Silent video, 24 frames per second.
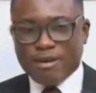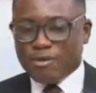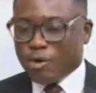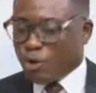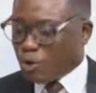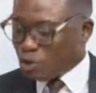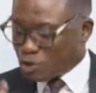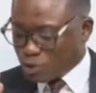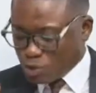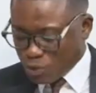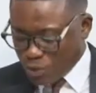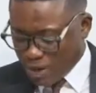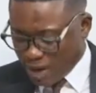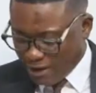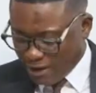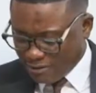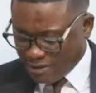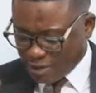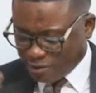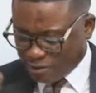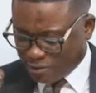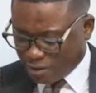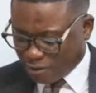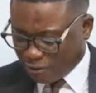Also we have
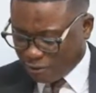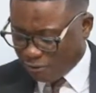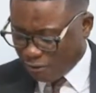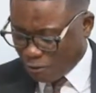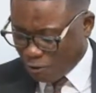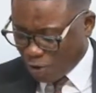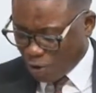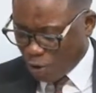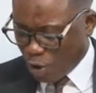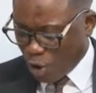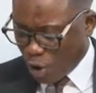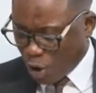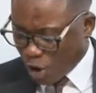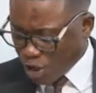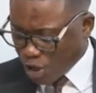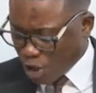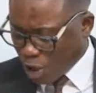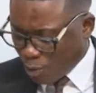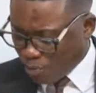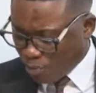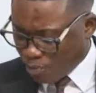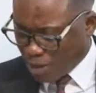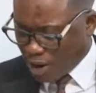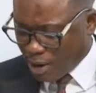the Chifo
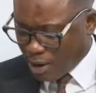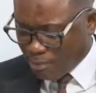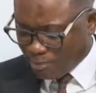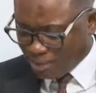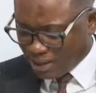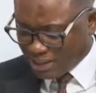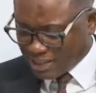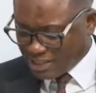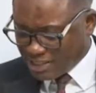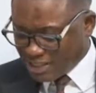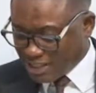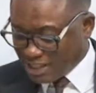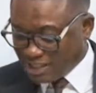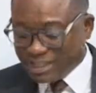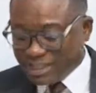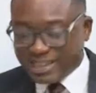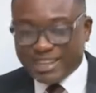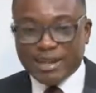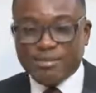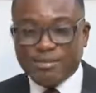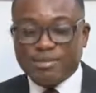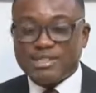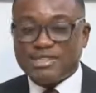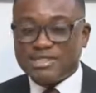Oil Palm
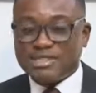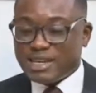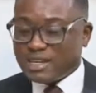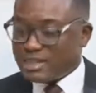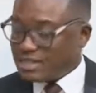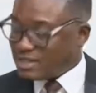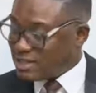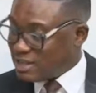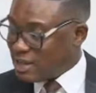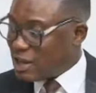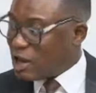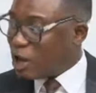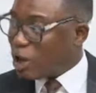Plantation Limited